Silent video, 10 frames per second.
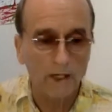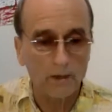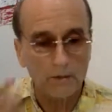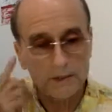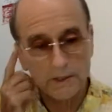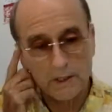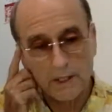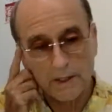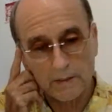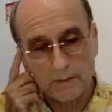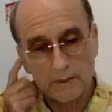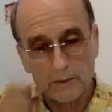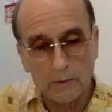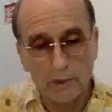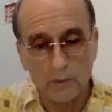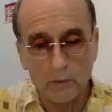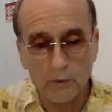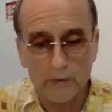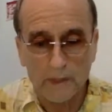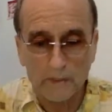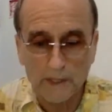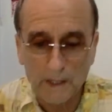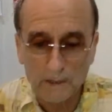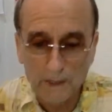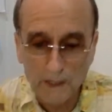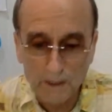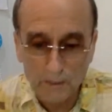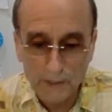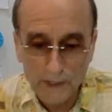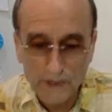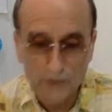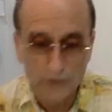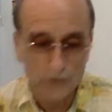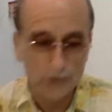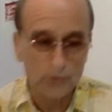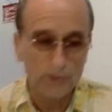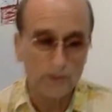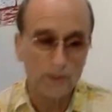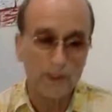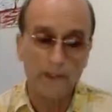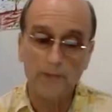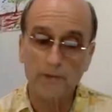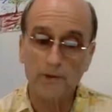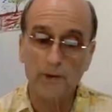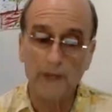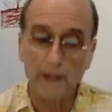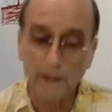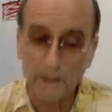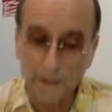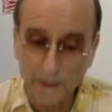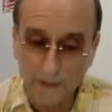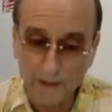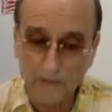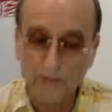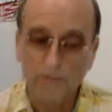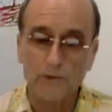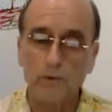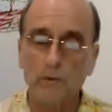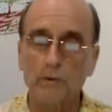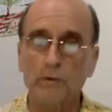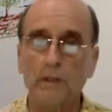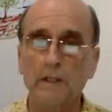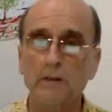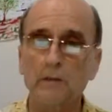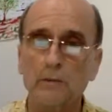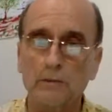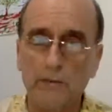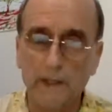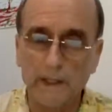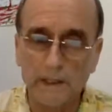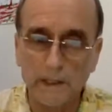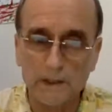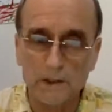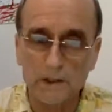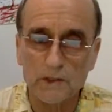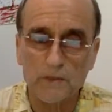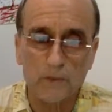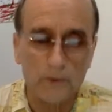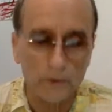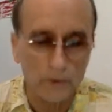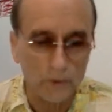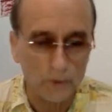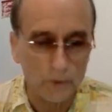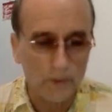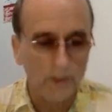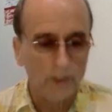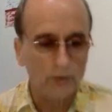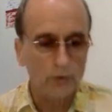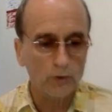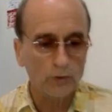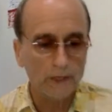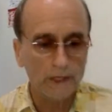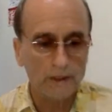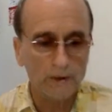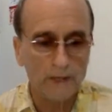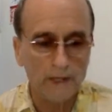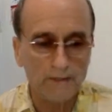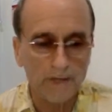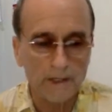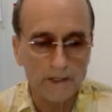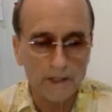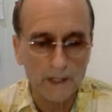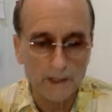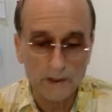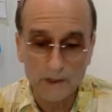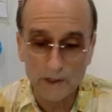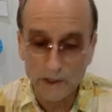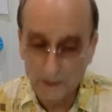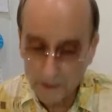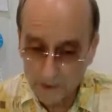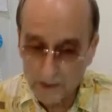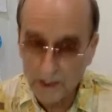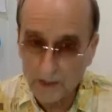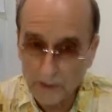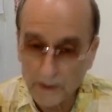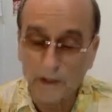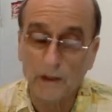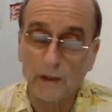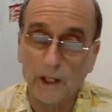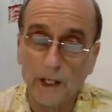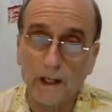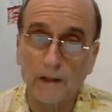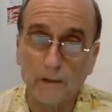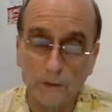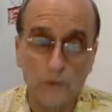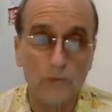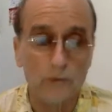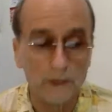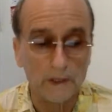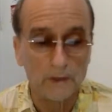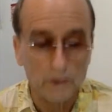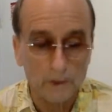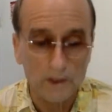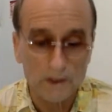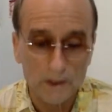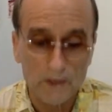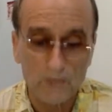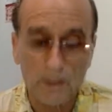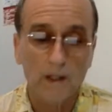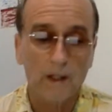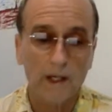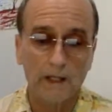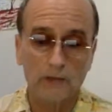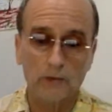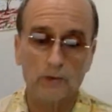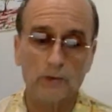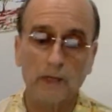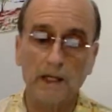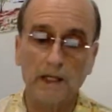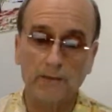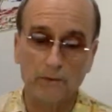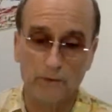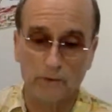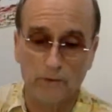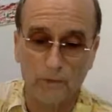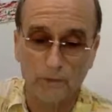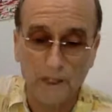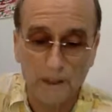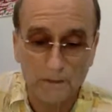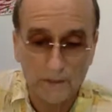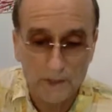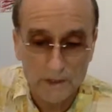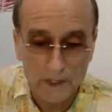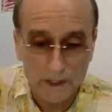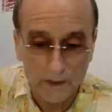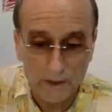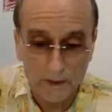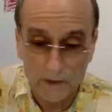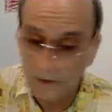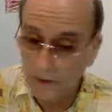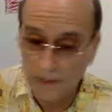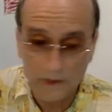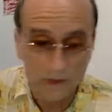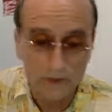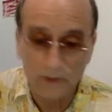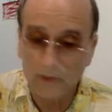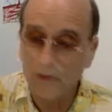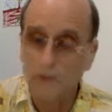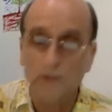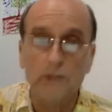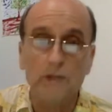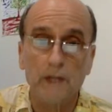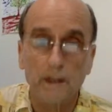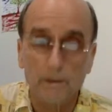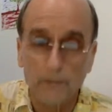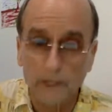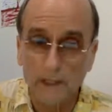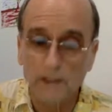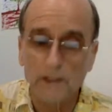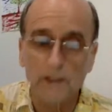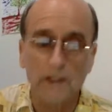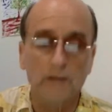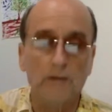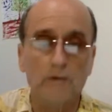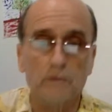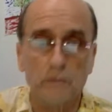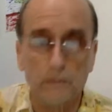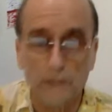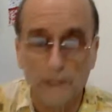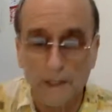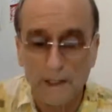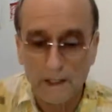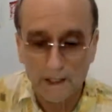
how much an item is really worth? Then becoming an appraiser should be right up your alley. That's what we're trying to do. Find niches for you. You'll need to have education in this area. Again, you need to get some extra training for many of these areas, and that's good. Self-educate. There's free